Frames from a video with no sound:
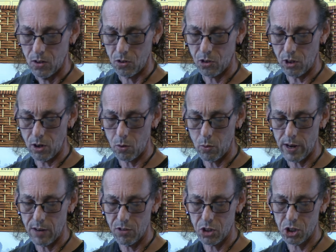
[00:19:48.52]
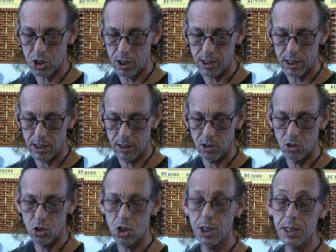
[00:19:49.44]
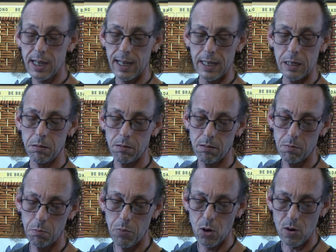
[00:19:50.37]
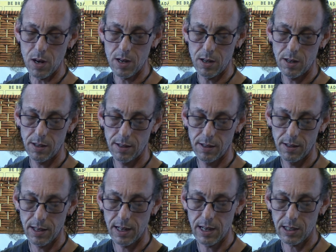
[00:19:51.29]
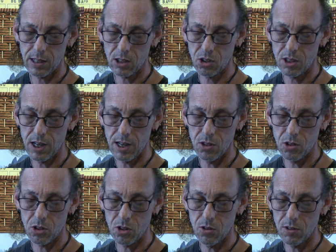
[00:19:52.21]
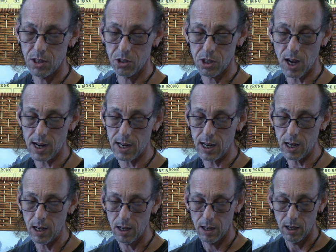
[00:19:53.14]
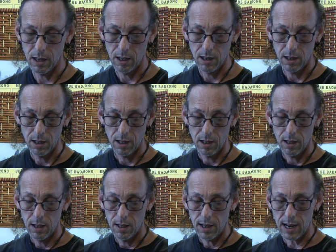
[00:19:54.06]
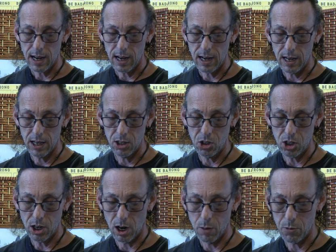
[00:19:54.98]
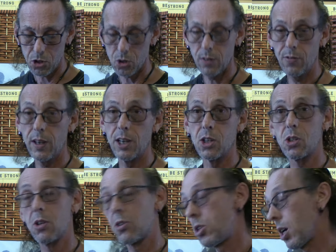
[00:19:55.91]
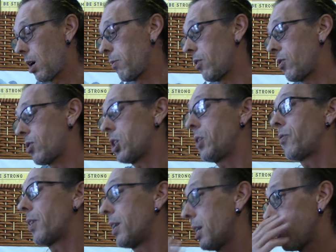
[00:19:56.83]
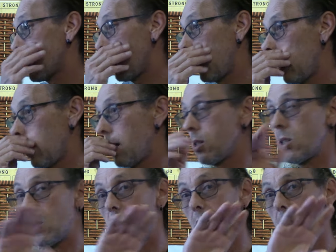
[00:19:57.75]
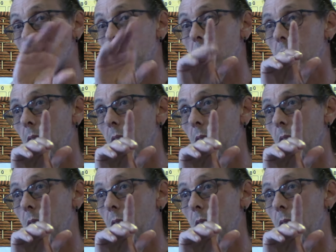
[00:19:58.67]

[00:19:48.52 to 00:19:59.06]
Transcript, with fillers: So we have a shin, shinken bohi, and it extends to the Kasaki and geometry finish. So geometry finish is it's